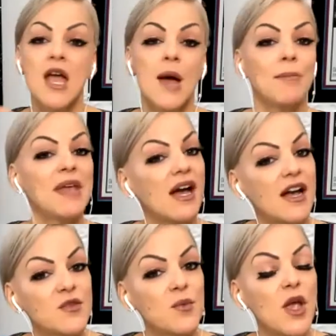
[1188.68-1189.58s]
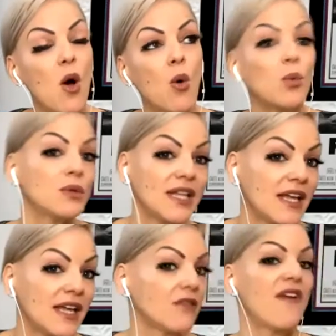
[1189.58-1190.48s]
Because we only
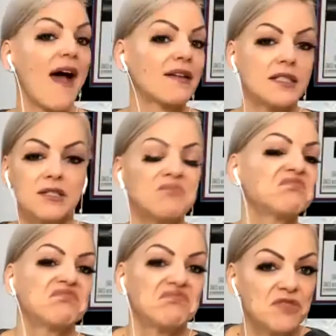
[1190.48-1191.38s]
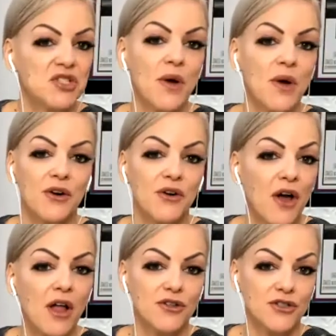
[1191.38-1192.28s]
invest
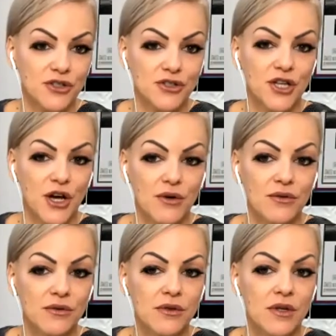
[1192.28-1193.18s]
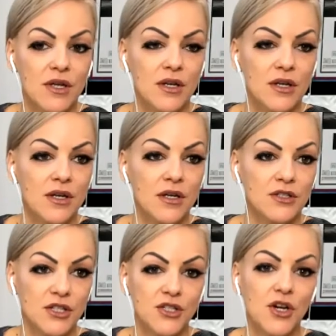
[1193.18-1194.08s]
$200 or so
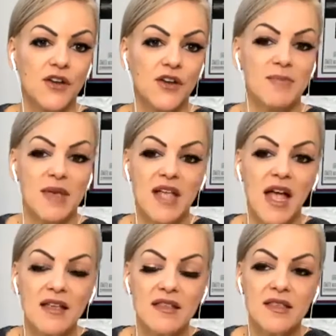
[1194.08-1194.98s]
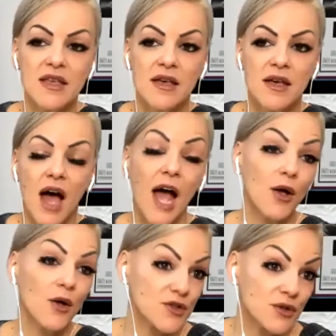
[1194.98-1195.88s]
to start this business, I
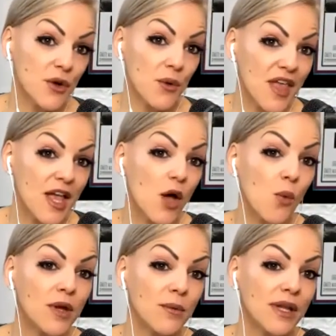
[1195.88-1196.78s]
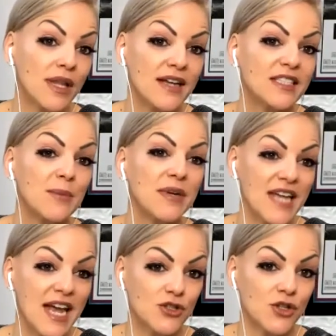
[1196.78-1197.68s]
also don't think we realize the
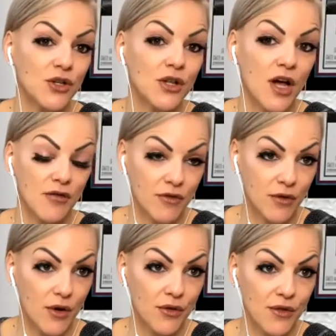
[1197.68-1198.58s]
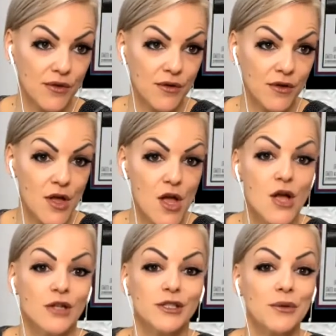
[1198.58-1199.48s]
potential of growth.
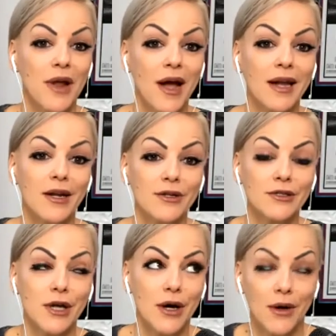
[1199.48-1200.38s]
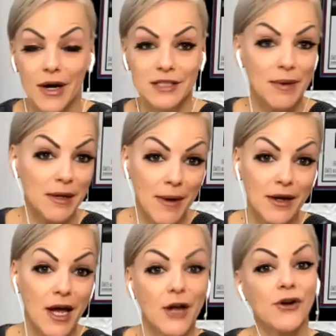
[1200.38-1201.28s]
So 9 years ago, I spent about
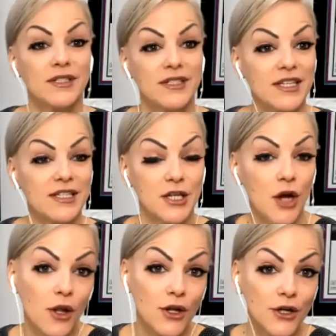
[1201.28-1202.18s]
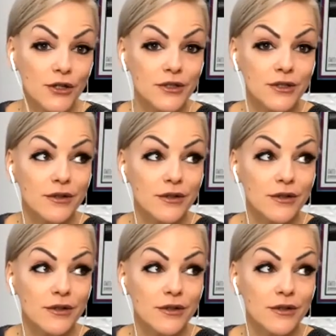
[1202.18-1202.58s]
$160.